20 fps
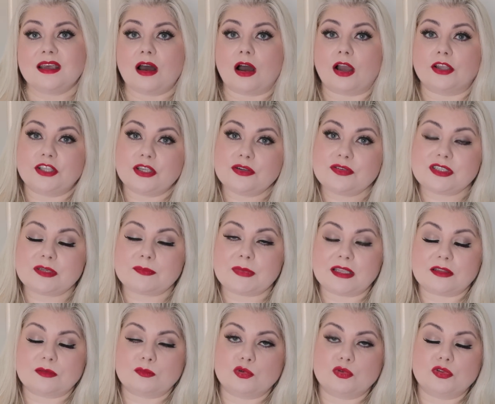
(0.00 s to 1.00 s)
I used to
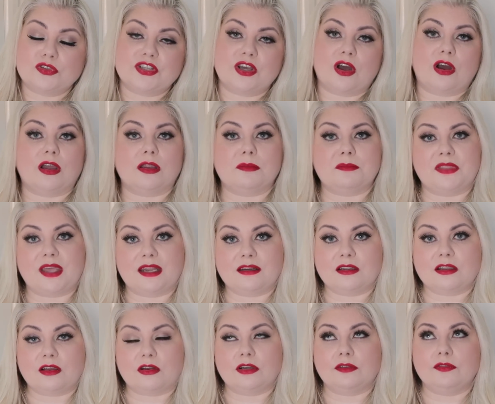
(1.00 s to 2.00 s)
make them all the time. Then
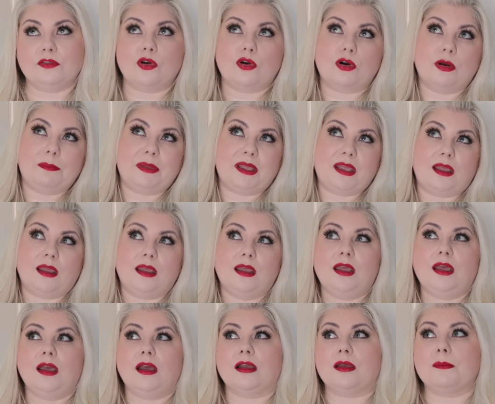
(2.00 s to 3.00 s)
I kind of got a bit
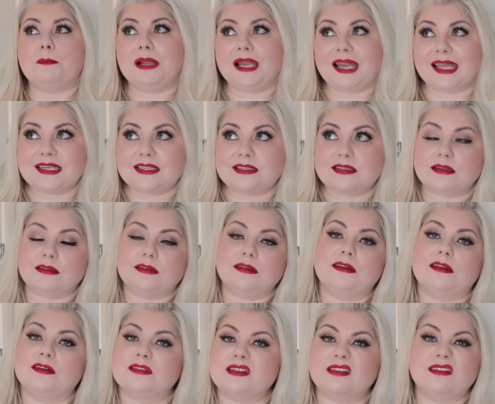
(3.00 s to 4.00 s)
complacent
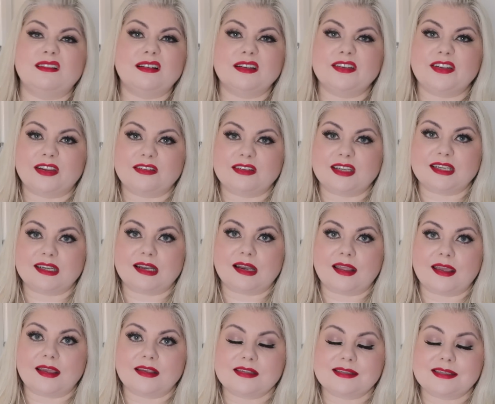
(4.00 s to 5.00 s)
and I was like, oh, I don't need a
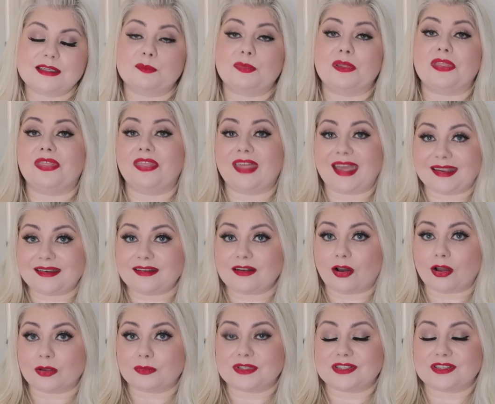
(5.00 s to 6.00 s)
list. But then
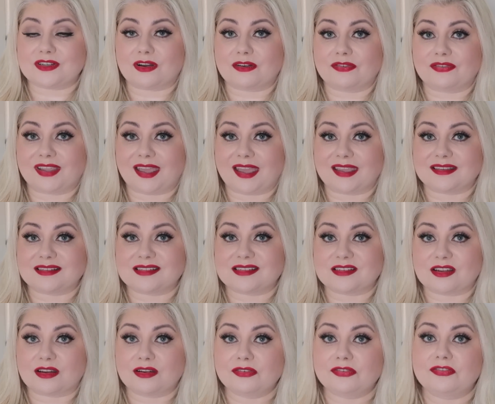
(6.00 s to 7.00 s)
I would start forgetting
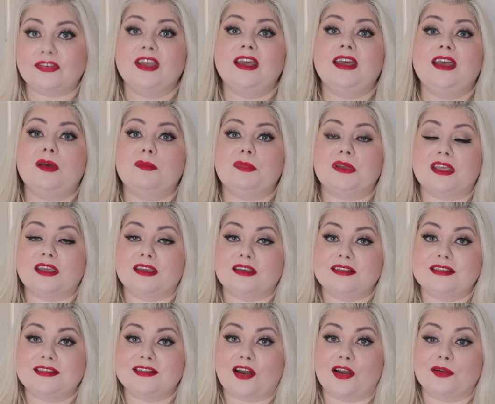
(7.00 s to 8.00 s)
stuff
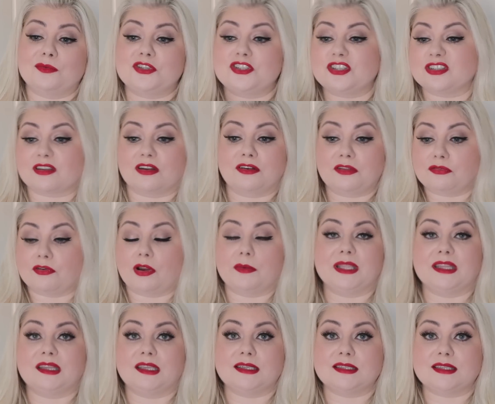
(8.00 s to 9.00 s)
because I was just kind of
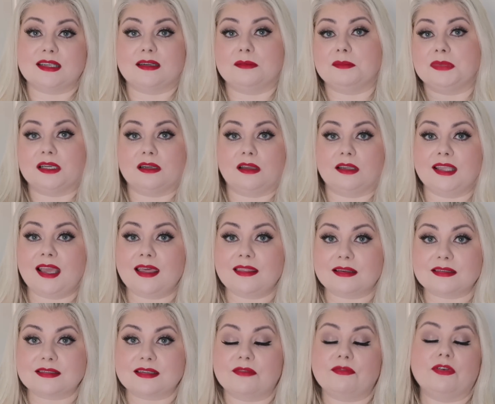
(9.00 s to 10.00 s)
throwing things in and being like, yeah,
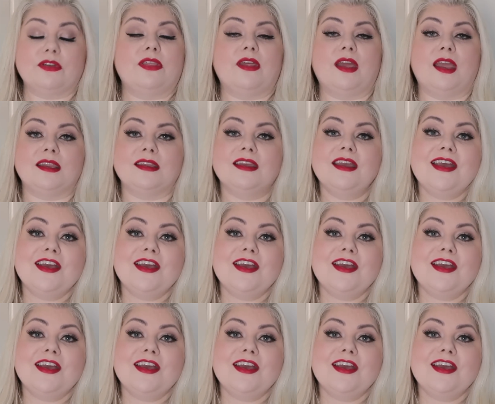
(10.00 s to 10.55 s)
that's everything.